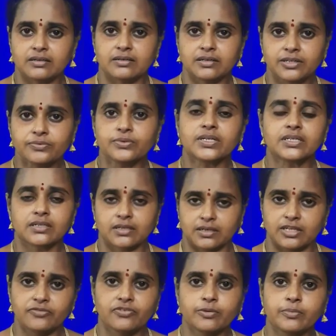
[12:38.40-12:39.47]
give that
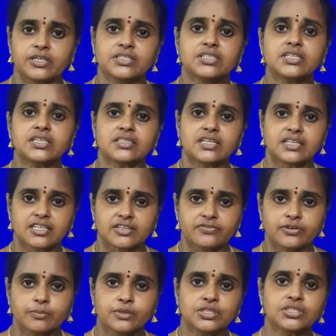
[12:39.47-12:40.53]
information, and that
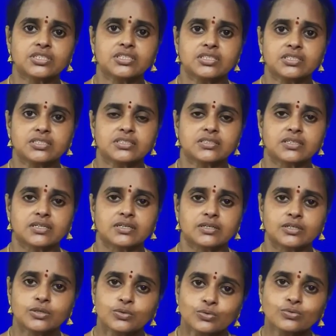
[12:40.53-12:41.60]
information is
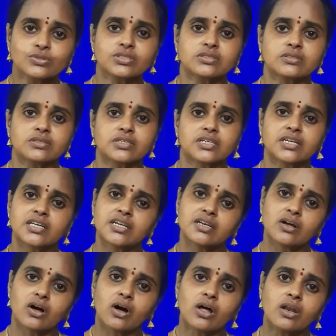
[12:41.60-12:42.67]
used in
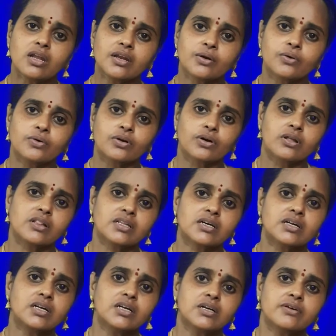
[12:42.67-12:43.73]
all around all the
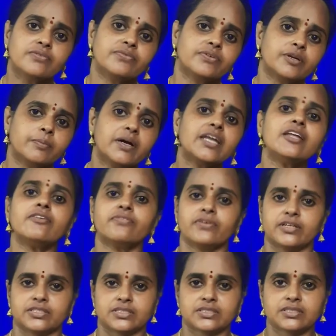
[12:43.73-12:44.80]
remaining
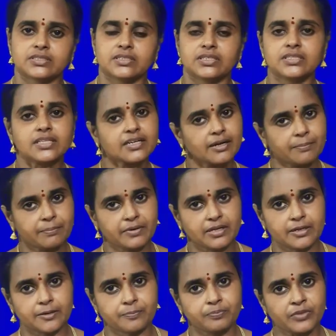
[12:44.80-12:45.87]
phases in the
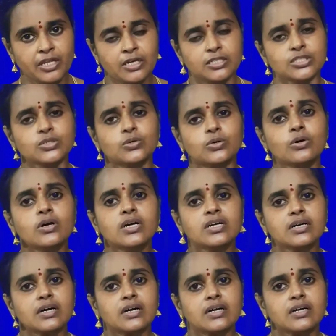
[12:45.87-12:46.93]
compiler. So
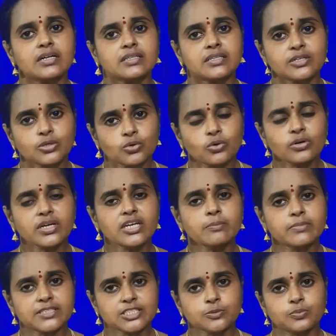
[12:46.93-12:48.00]
the token
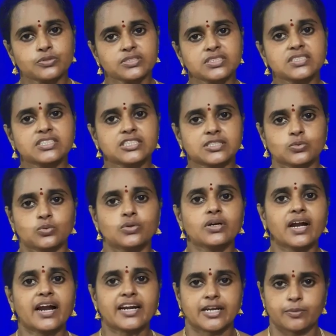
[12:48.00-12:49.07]
must possess its own
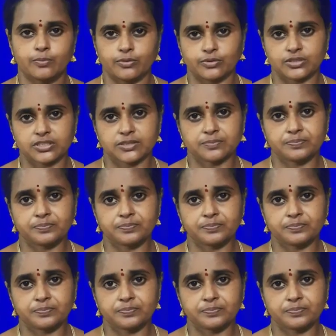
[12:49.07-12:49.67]
attributes.